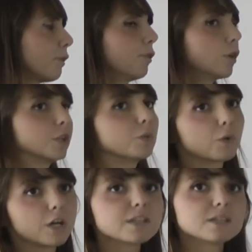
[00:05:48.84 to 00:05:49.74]
for the
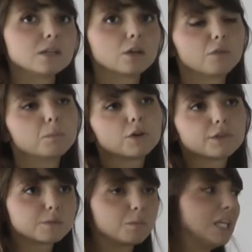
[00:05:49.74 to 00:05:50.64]
processing of
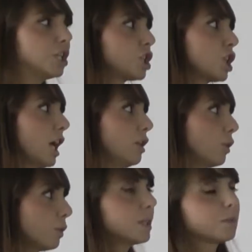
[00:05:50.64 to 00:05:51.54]
both speech and
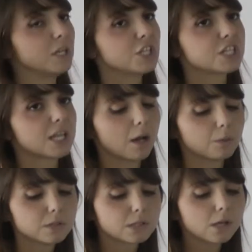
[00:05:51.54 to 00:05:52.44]
non-speech
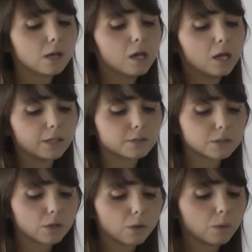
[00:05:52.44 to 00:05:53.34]
sounds, and
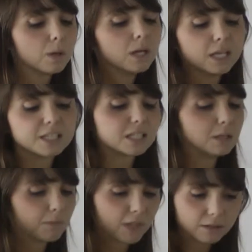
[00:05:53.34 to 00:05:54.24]
so it
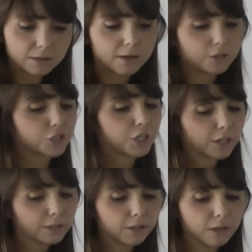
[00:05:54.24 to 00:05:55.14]
seems that there are
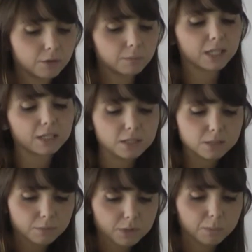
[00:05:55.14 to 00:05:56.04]
shared
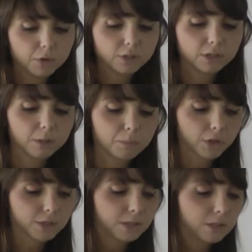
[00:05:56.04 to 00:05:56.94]
neuromechanisms supporting the
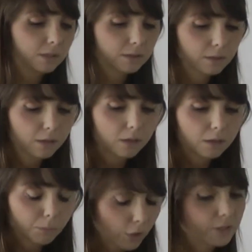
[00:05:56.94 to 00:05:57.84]

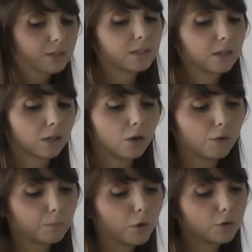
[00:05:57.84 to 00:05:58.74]
processing
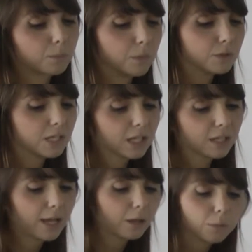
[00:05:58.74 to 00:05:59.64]
of both music
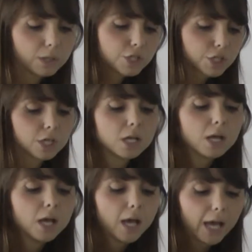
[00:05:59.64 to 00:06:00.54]
and language,
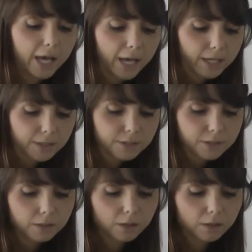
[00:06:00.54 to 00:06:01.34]
and